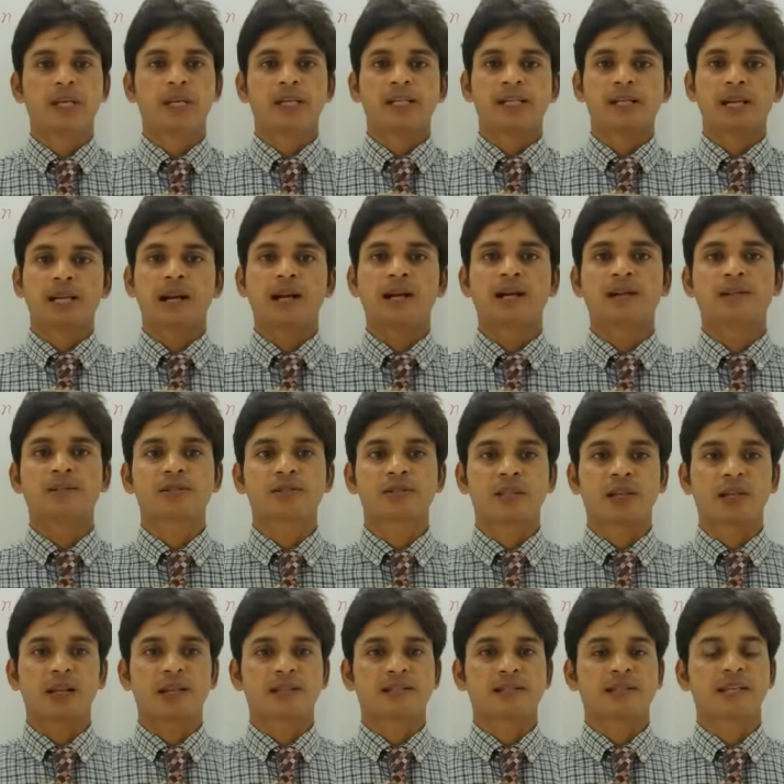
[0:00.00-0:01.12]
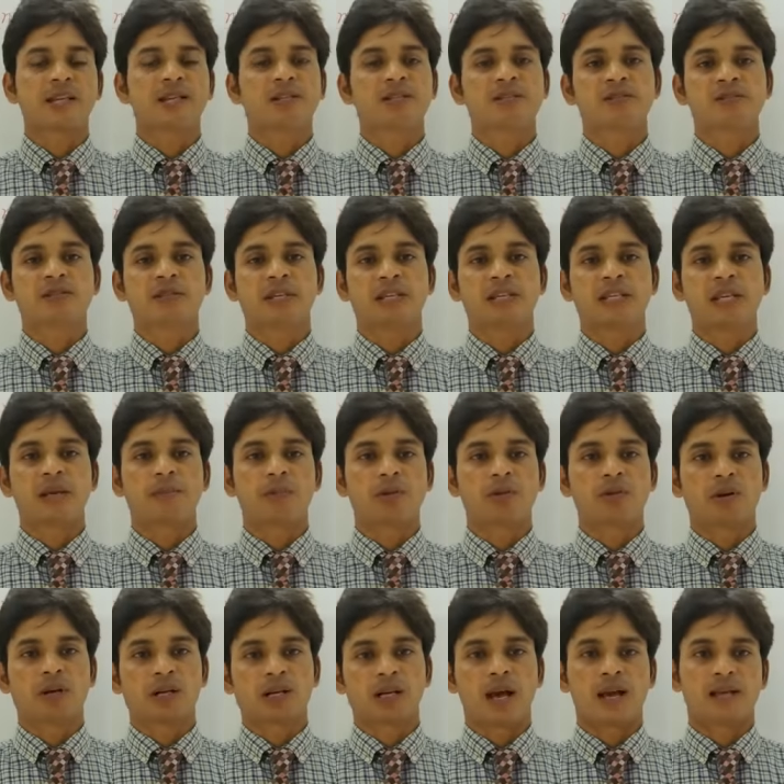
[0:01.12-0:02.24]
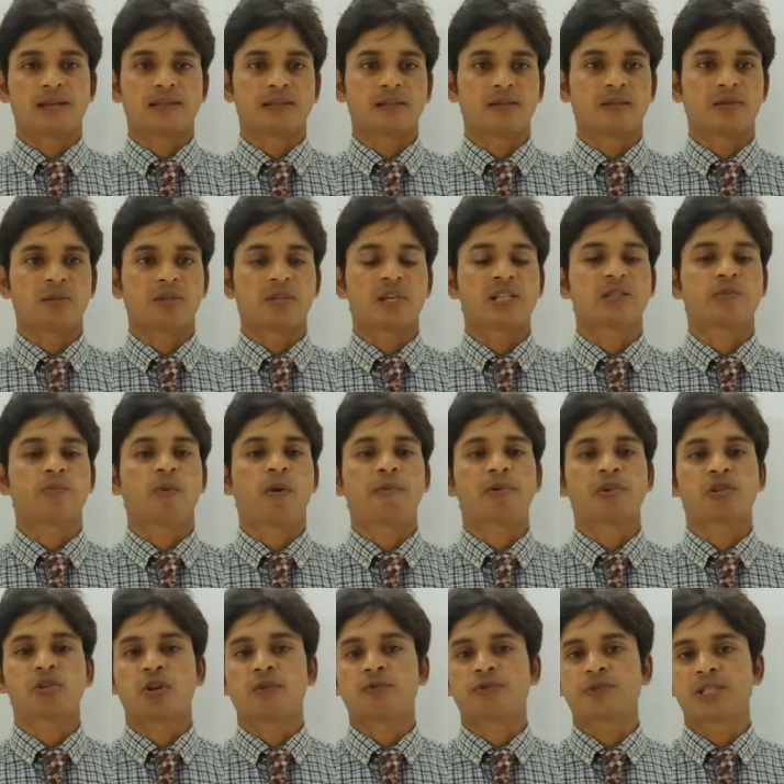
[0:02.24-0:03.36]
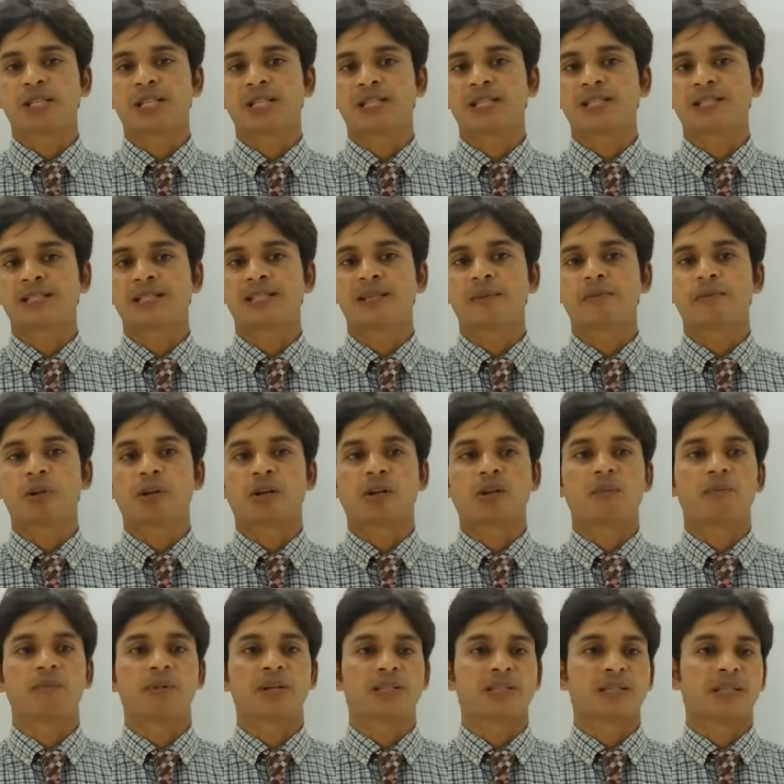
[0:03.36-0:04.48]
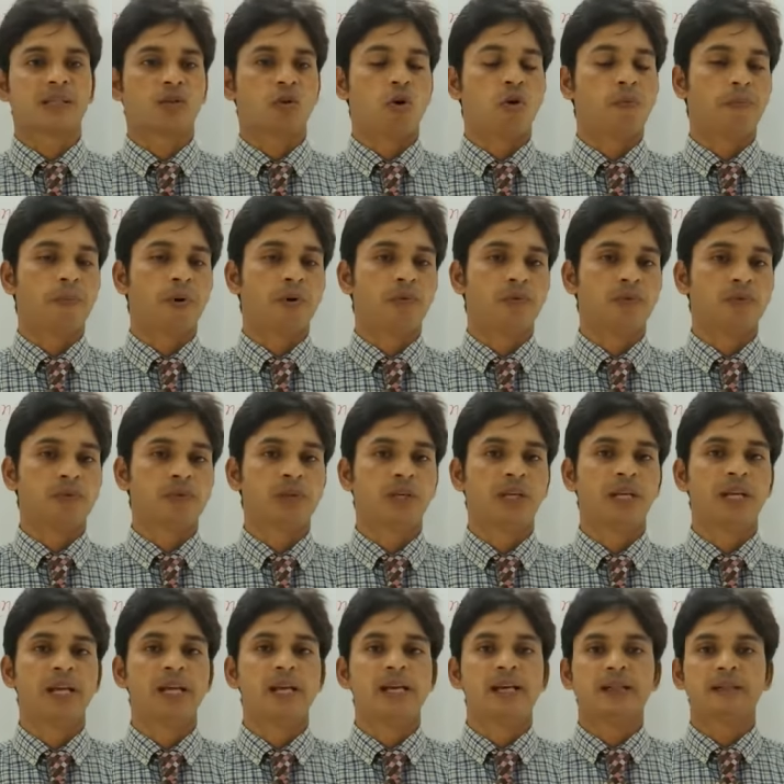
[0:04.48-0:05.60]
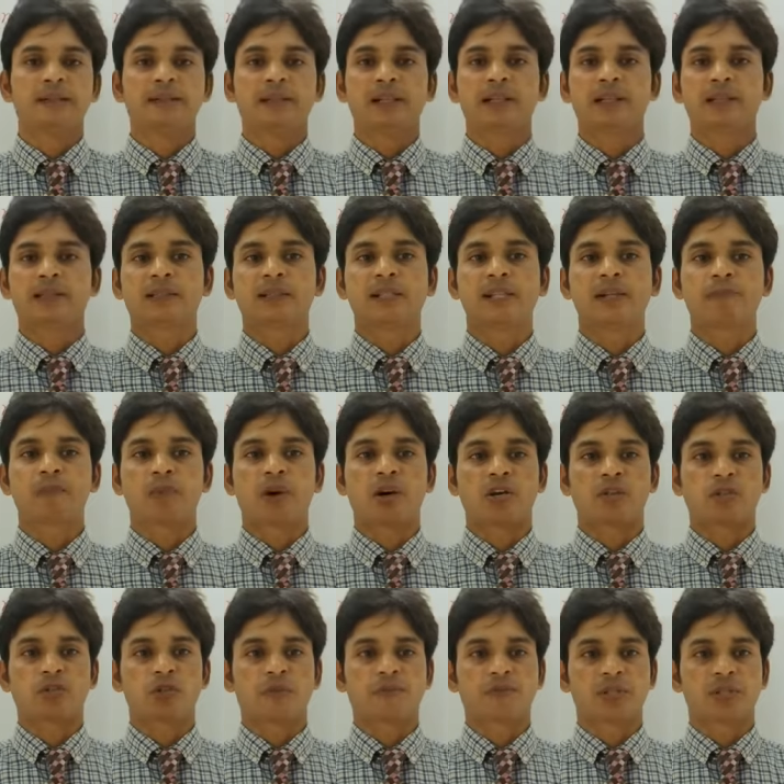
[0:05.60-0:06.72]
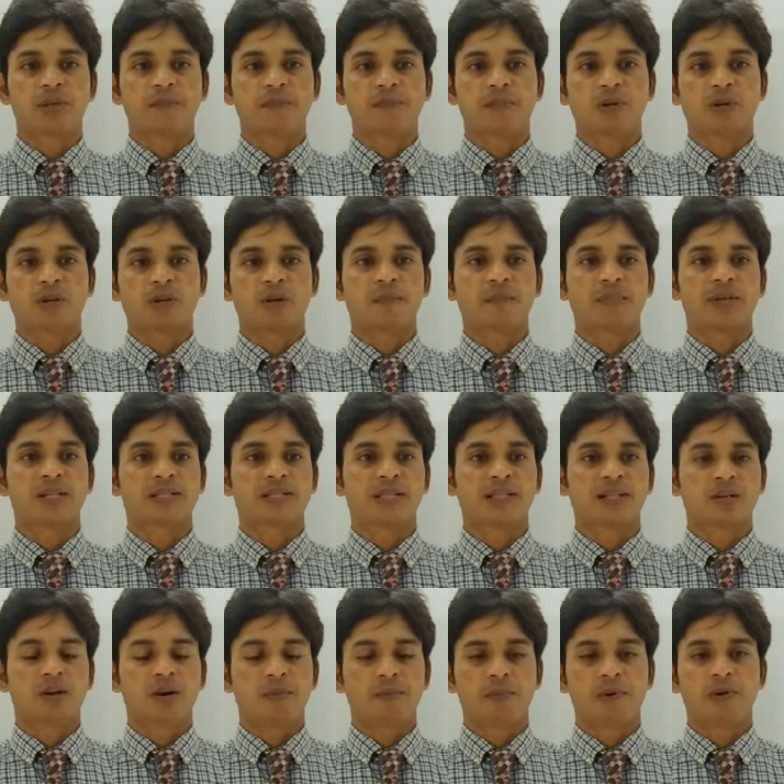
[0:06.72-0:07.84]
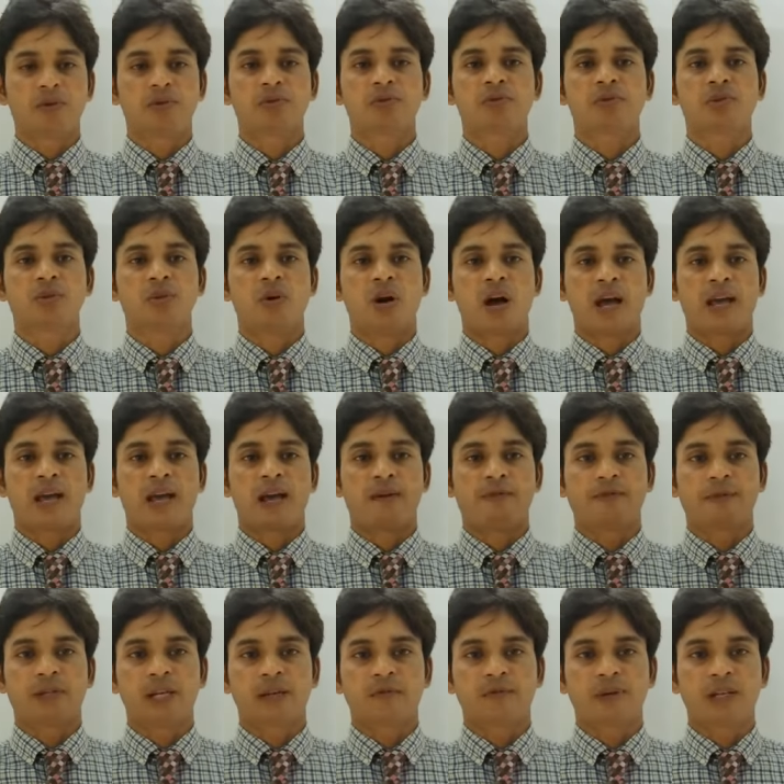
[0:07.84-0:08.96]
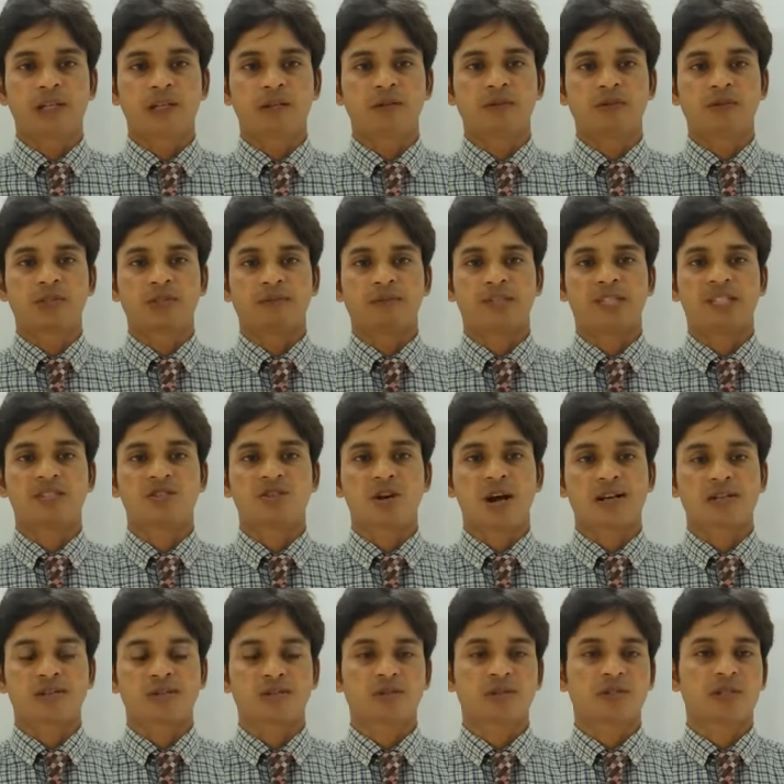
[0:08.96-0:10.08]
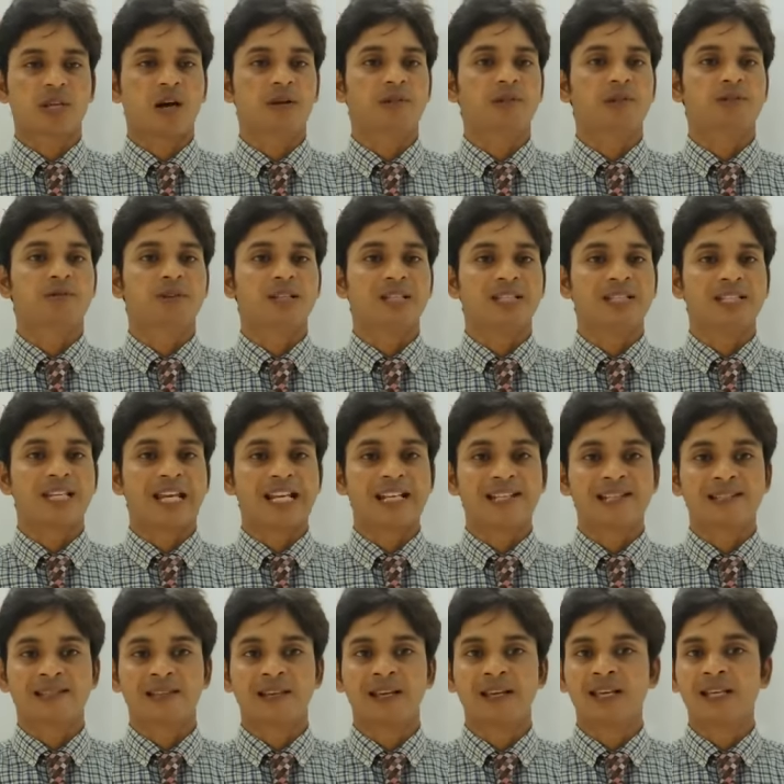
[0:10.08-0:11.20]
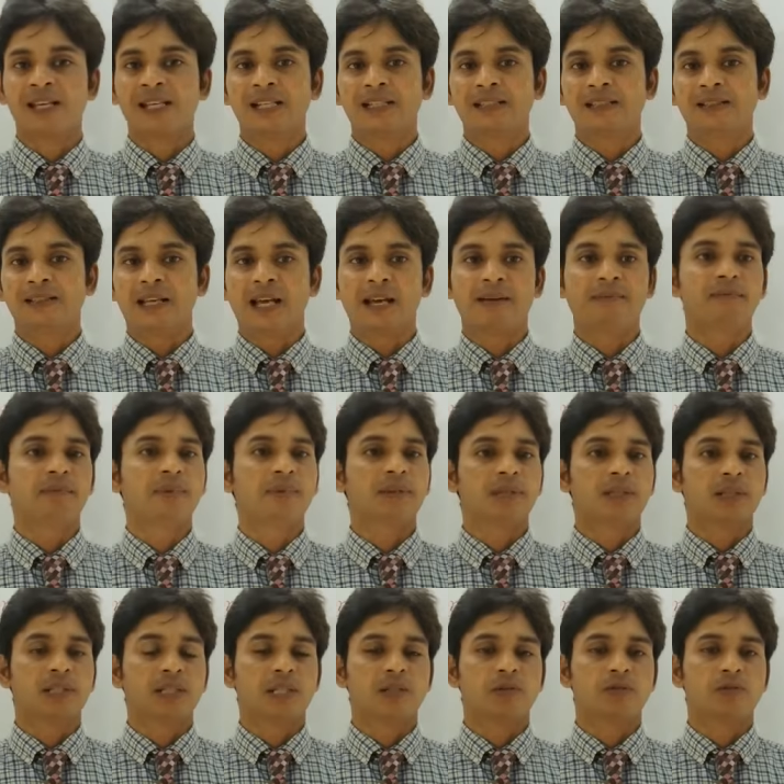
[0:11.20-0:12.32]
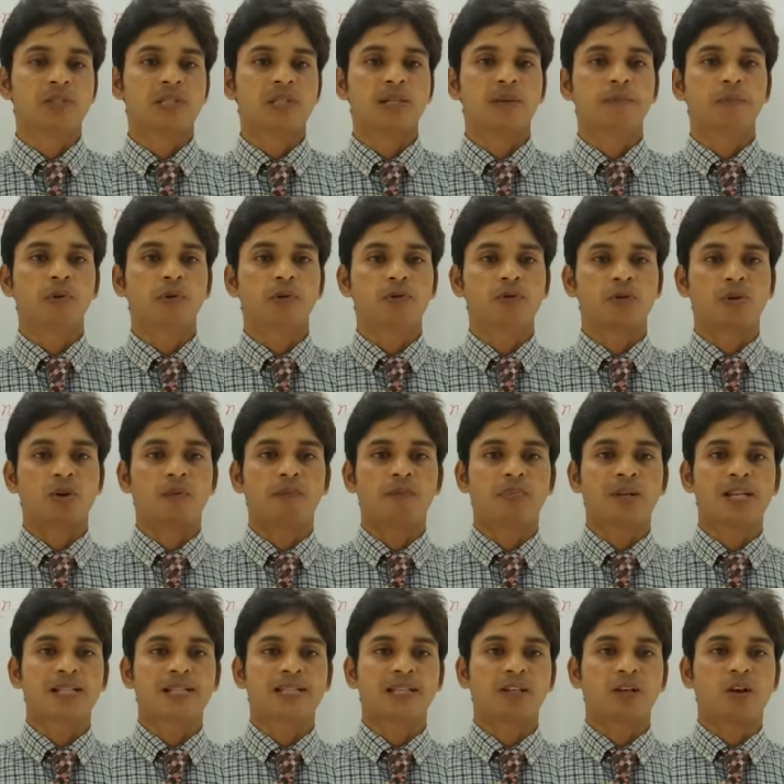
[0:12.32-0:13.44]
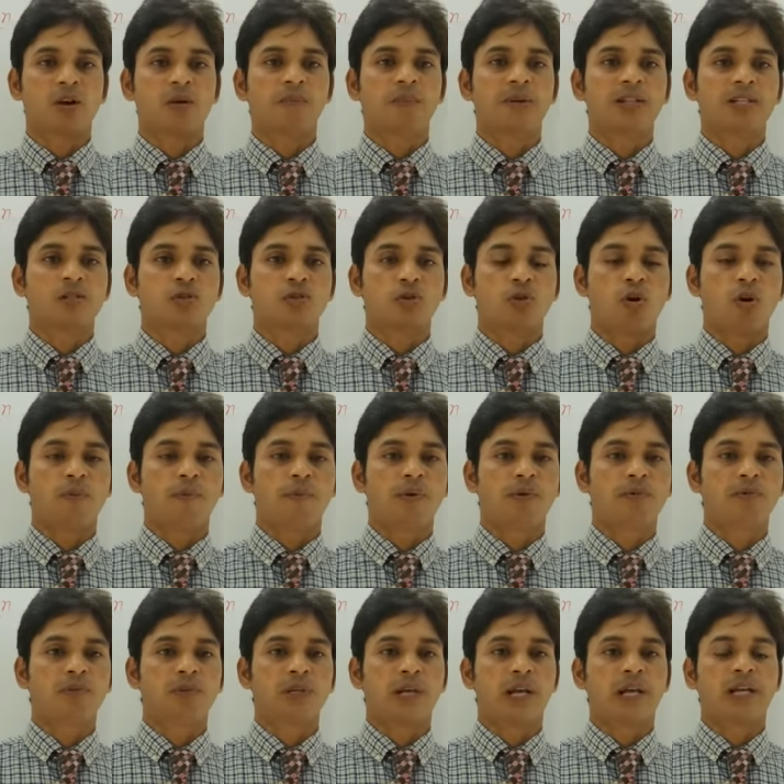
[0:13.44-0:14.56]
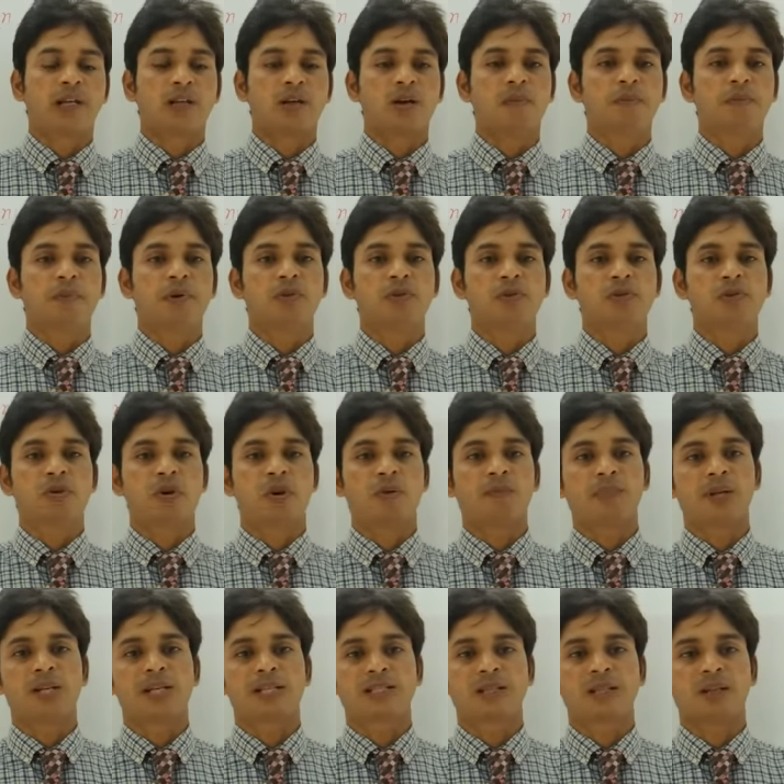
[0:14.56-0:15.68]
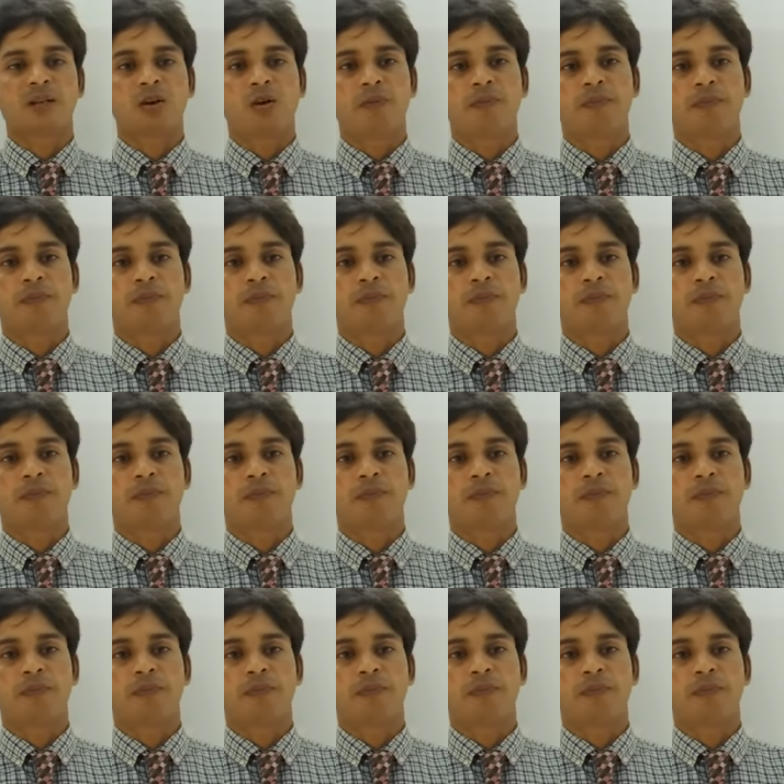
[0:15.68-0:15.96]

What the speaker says: Dear learners, in the last sessions, I gave you a class on transformation of sentence, simple, complex, and compound. There are three parts of simple, complex, and compound. So I have given you some instructions how you can change them into simple to complex and complex to compound, and compound to complex and